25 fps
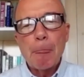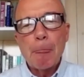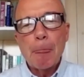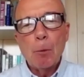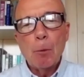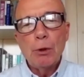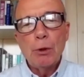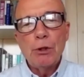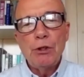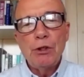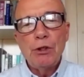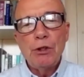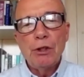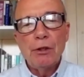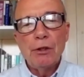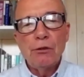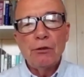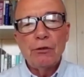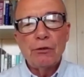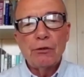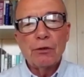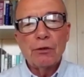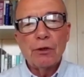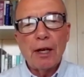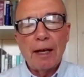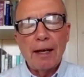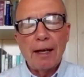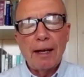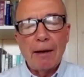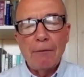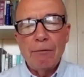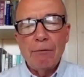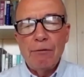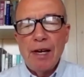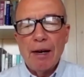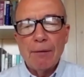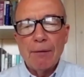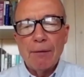which is,
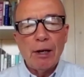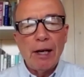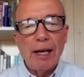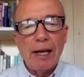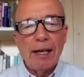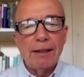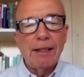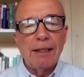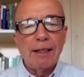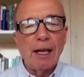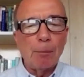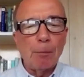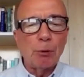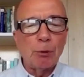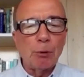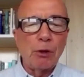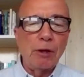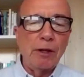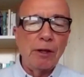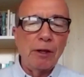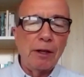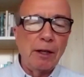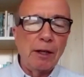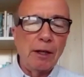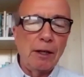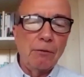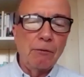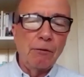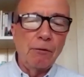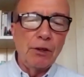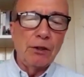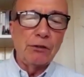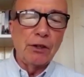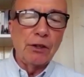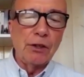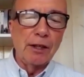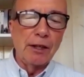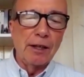I've never had the opportunity to
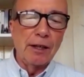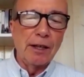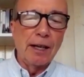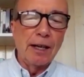visit.